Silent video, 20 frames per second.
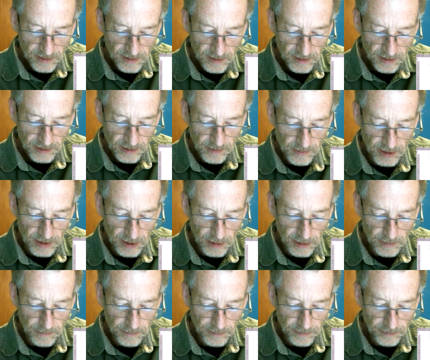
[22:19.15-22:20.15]
coming
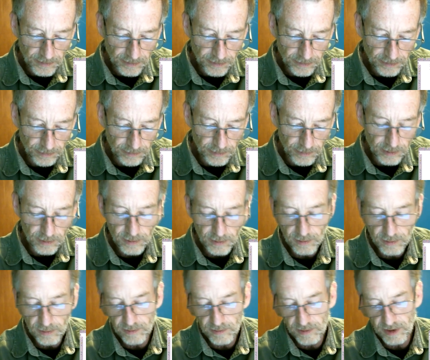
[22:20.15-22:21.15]
up
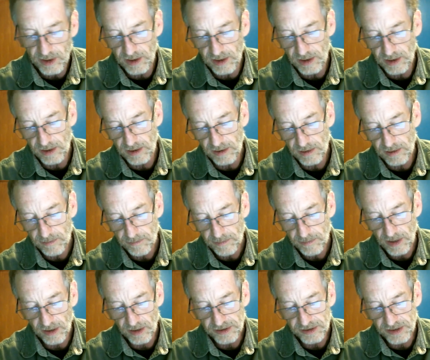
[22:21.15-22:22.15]
through the
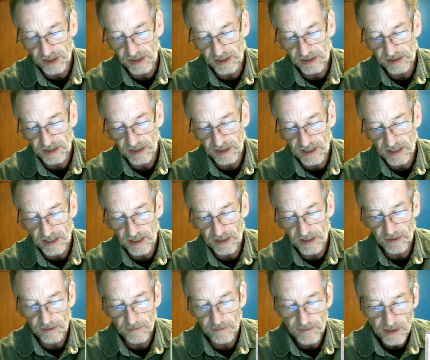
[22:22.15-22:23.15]
palatine
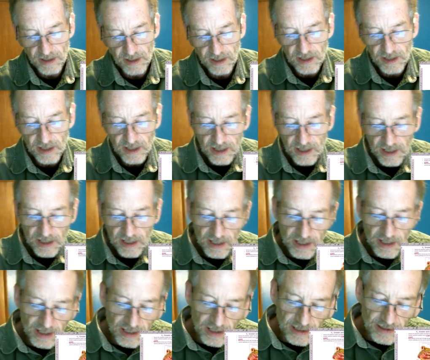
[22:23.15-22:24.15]
canal,
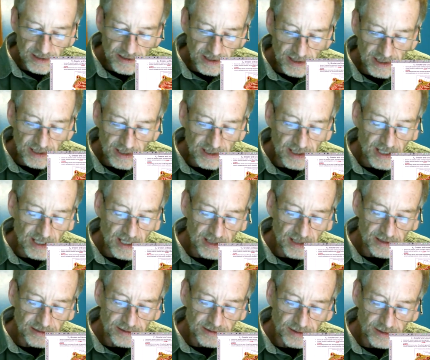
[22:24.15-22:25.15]
and they
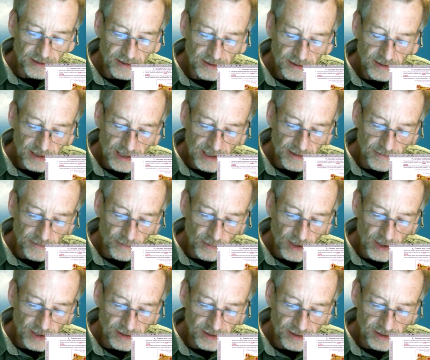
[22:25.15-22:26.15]
enter and
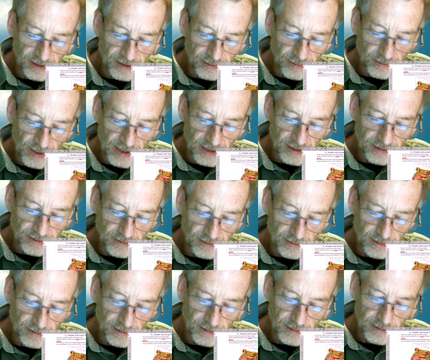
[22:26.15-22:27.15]
run straight
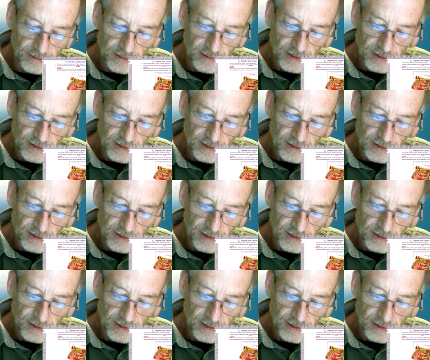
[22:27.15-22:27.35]
through